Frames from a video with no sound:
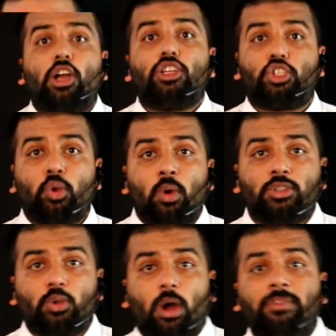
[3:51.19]
Source
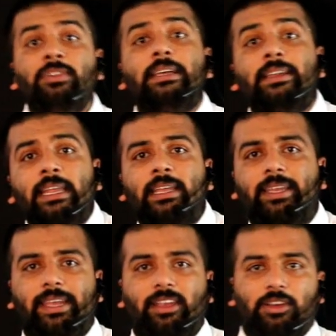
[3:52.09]
of
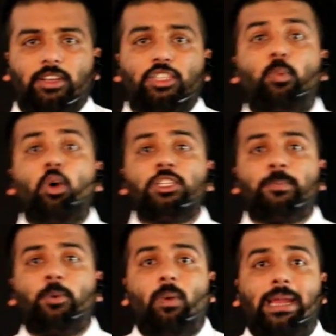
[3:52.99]
recreation. Sports
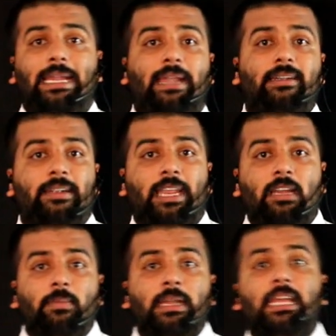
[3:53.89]
provide
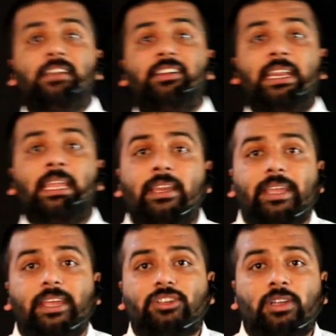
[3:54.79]
entertainment and
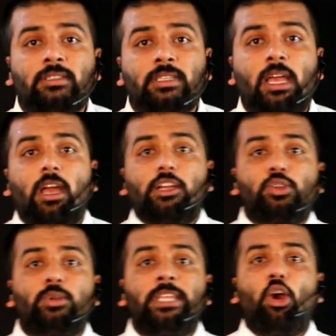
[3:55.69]
recreations
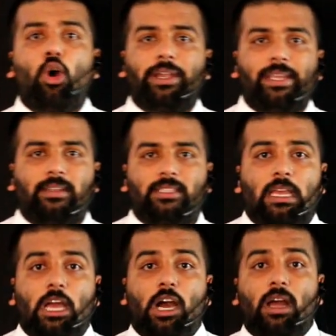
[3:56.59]
to the audience.
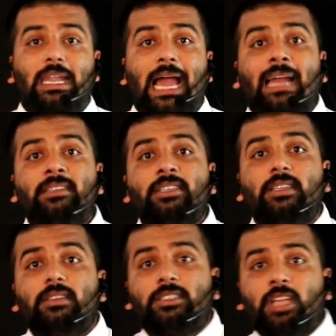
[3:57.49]
A
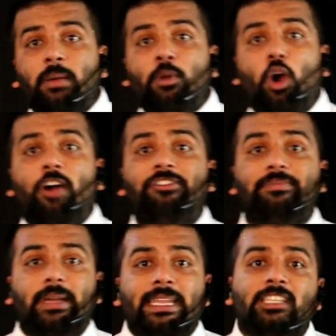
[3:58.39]
large sum of
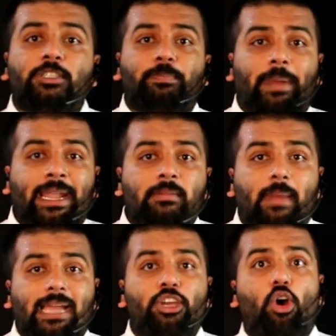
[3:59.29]
money is spent by the